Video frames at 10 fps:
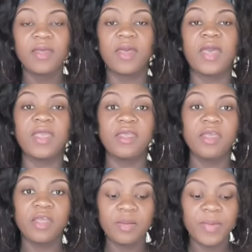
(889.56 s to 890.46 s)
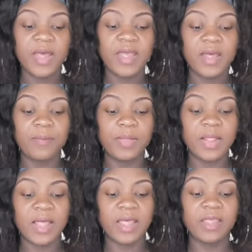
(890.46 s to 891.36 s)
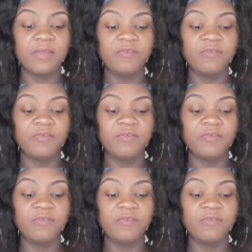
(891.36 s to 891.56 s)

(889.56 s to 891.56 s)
I hereby apply